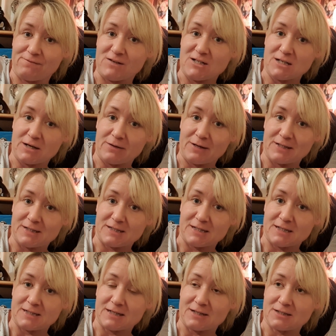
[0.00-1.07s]
video
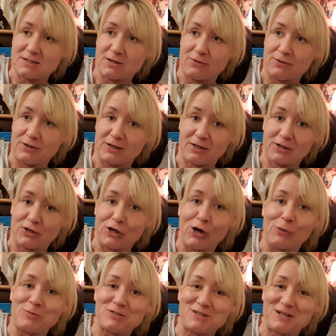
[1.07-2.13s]
edited so that I can go
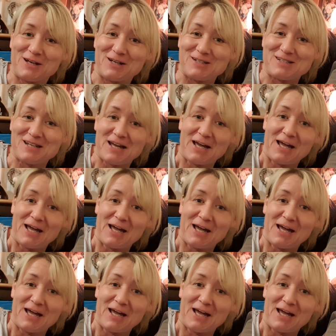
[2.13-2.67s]
upstairs